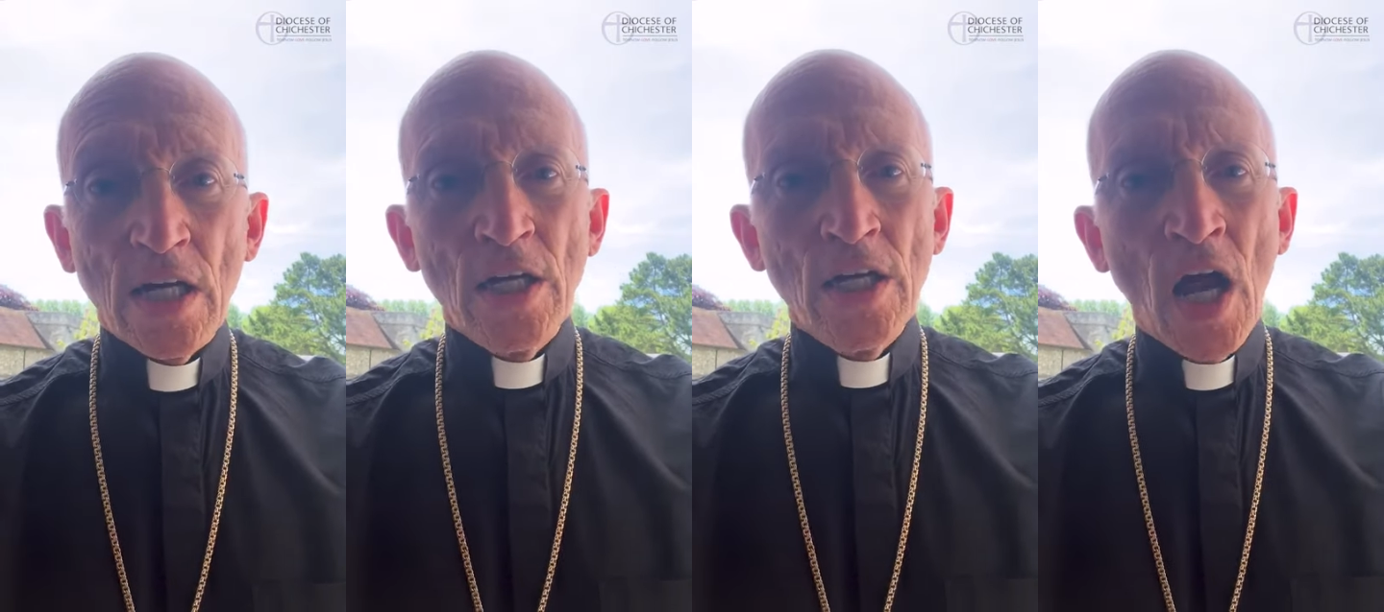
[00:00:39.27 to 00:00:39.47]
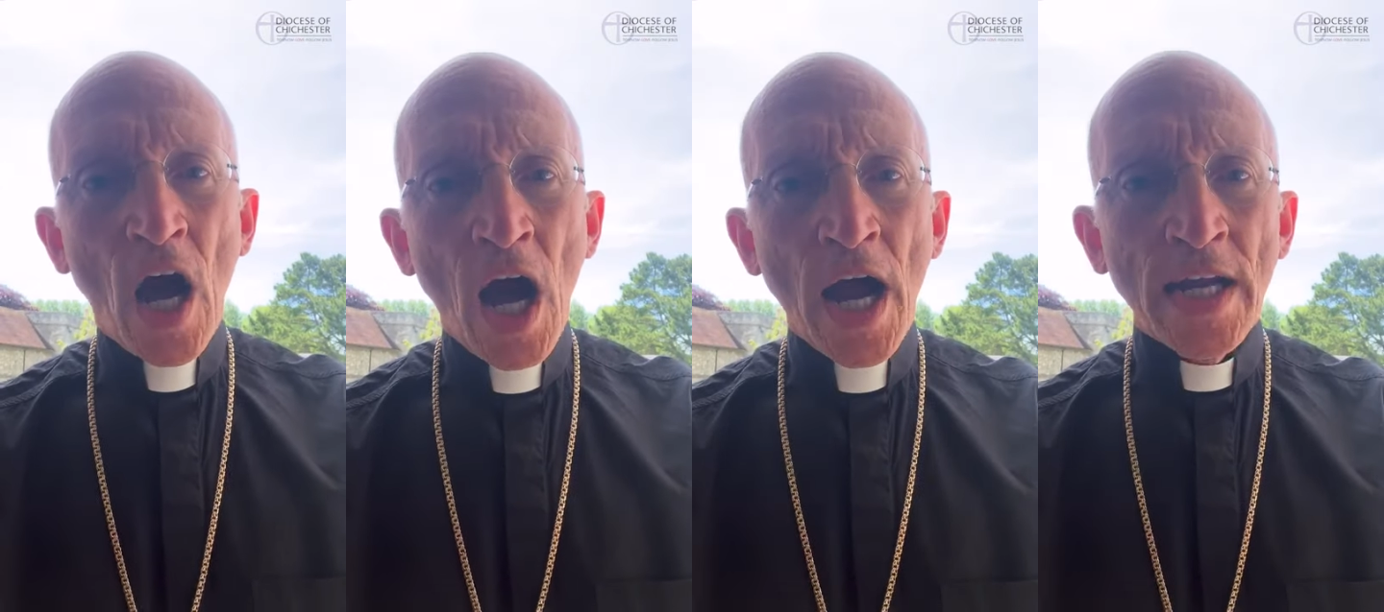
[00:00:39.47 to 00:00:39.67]

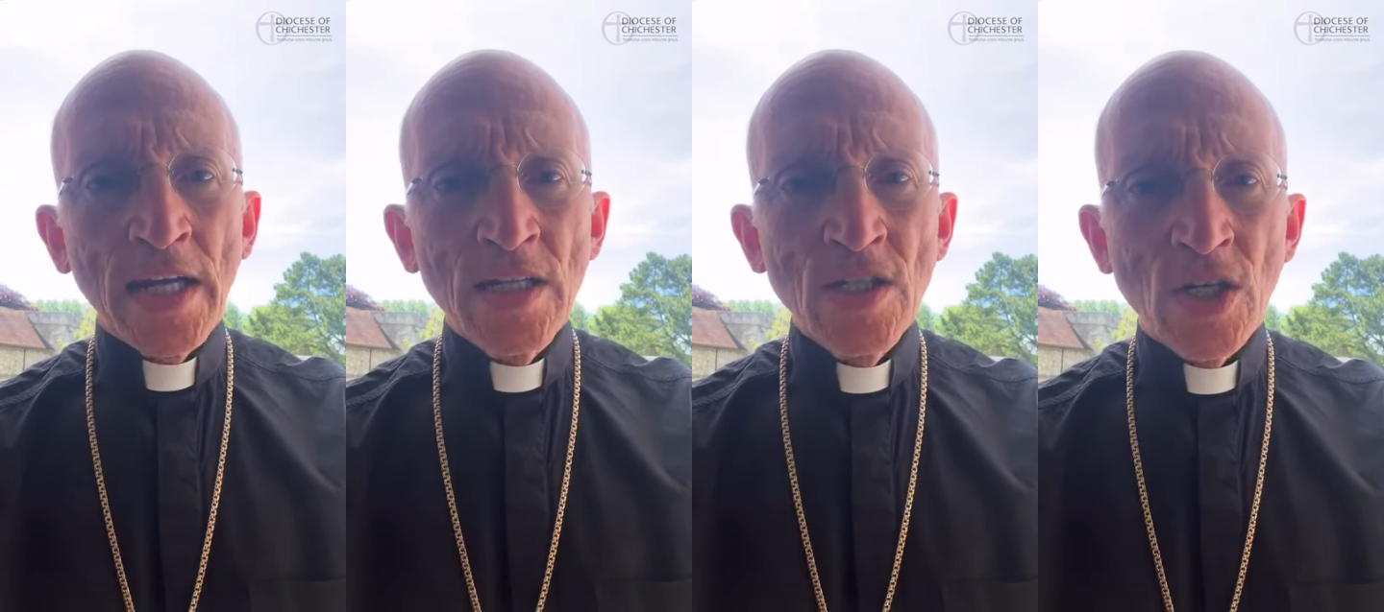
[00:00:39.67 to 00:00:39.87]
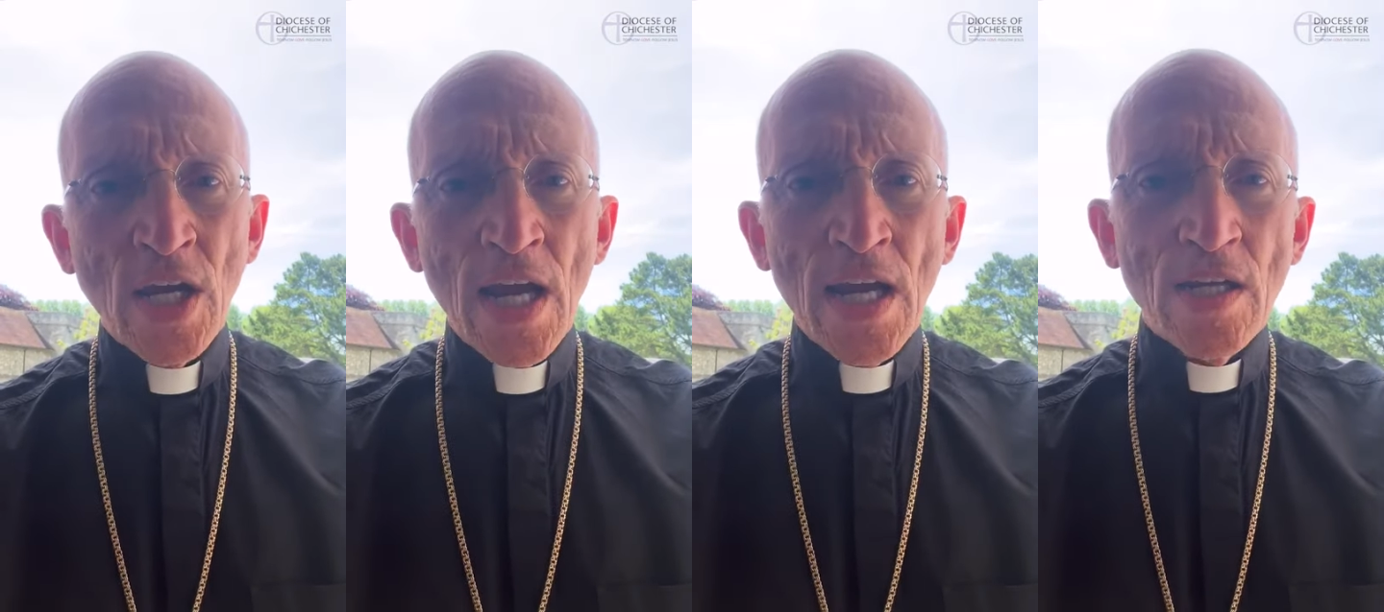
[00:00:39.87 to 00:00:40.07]

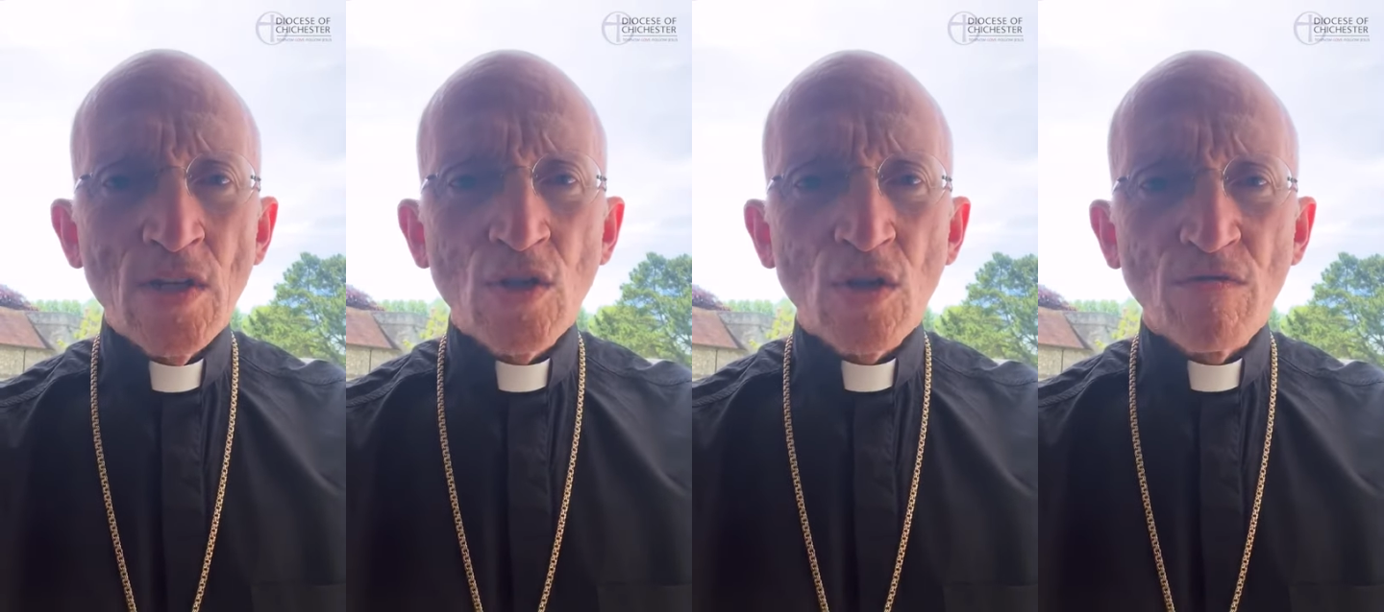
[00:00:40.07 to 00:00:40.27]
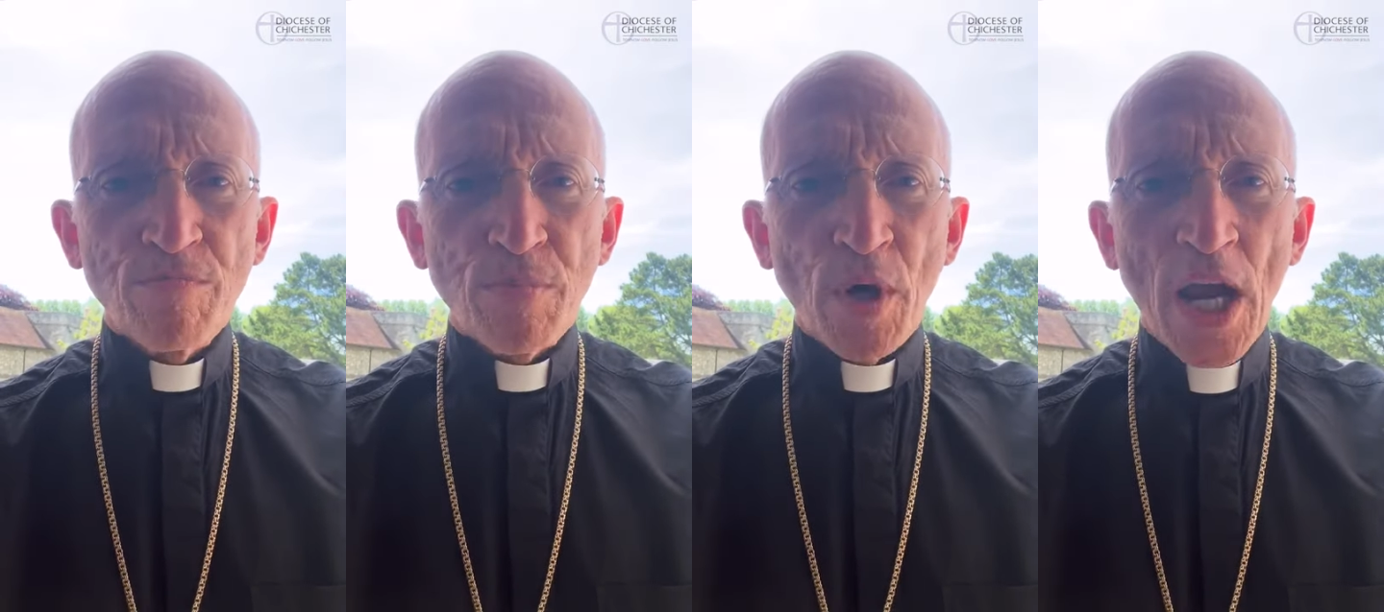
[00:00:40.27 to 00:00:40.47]
nine
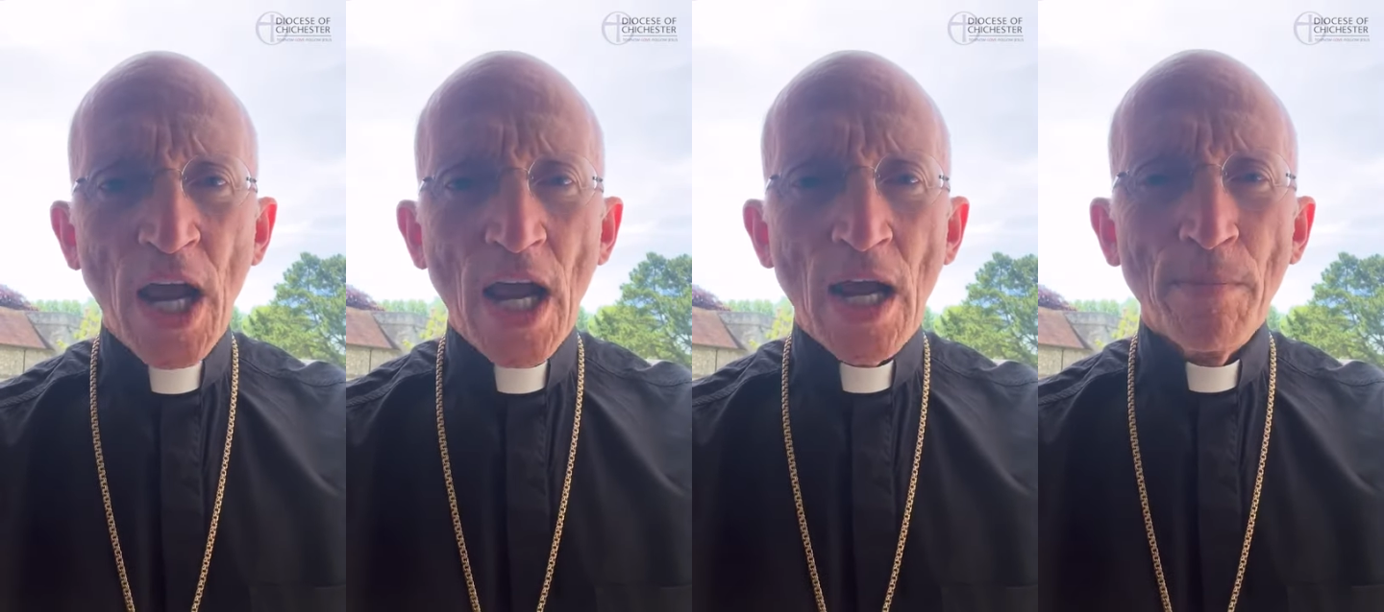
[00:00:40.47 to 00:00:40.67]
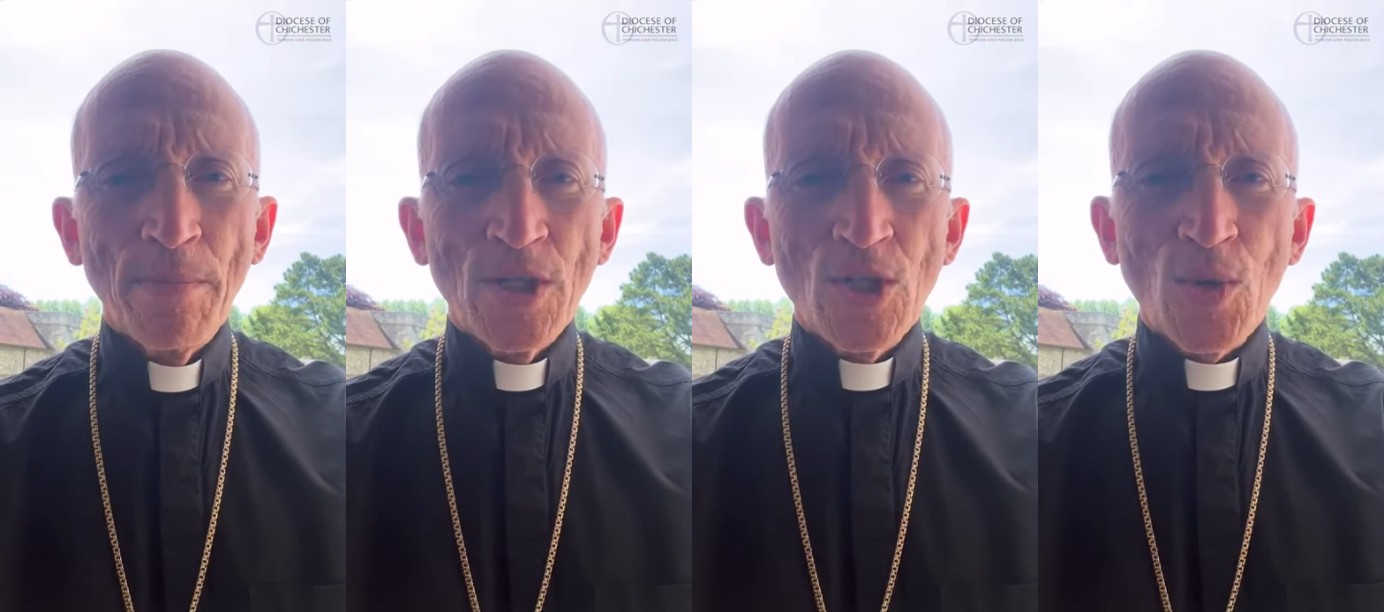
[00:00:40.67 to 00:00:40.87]
days of
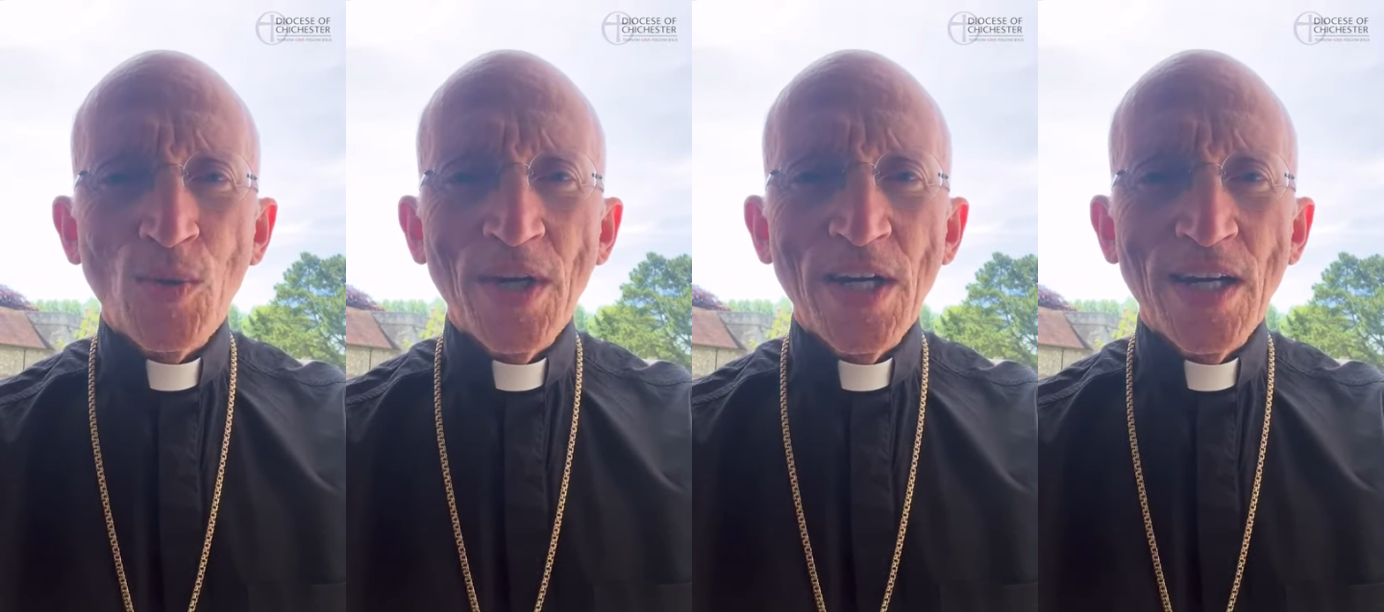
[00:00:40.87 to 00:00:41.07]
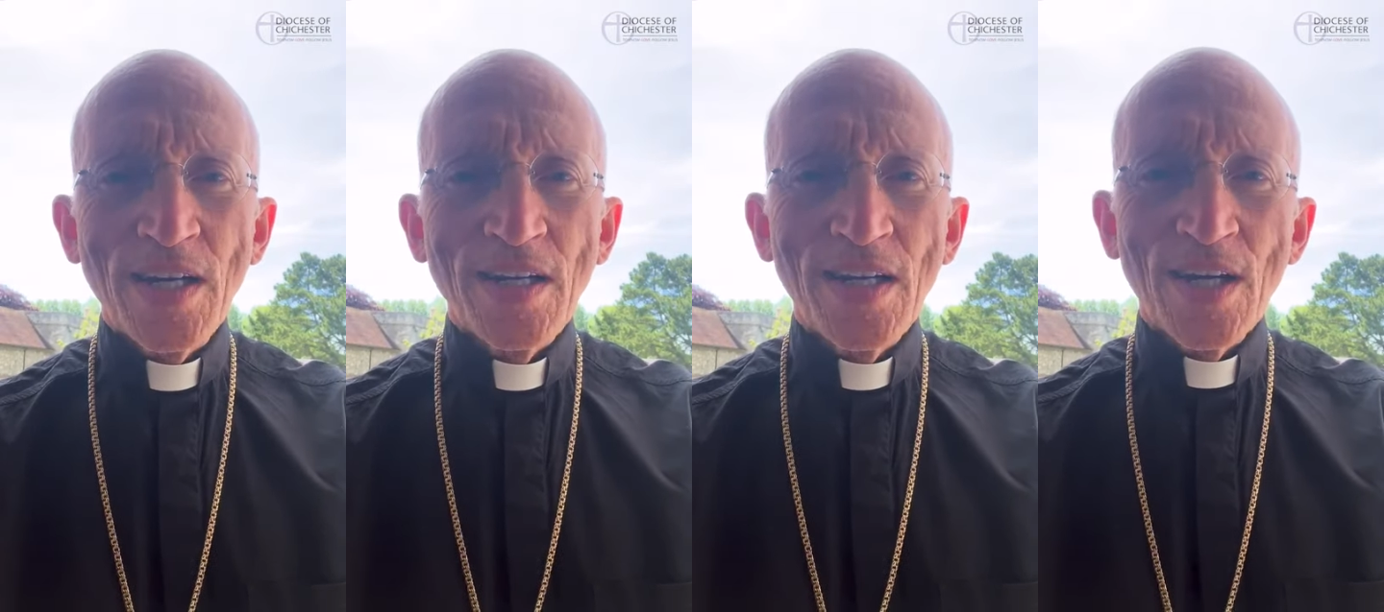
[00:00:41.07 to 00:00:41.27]
prayer
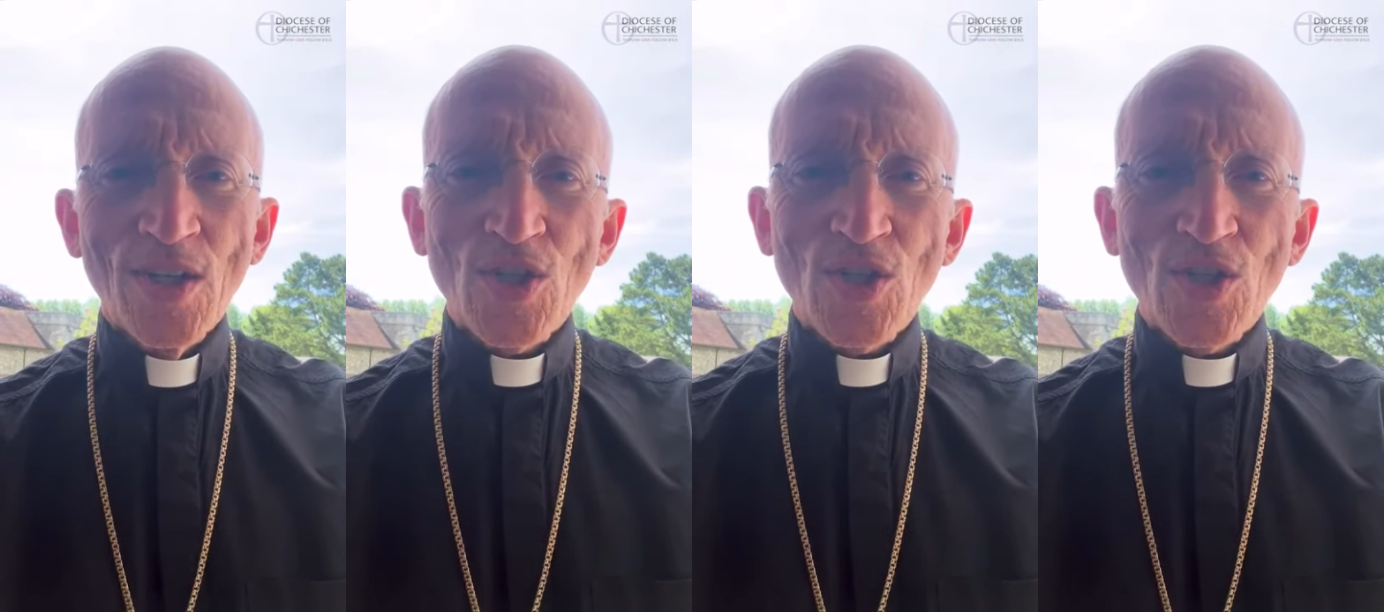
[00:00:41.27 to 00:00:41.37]
between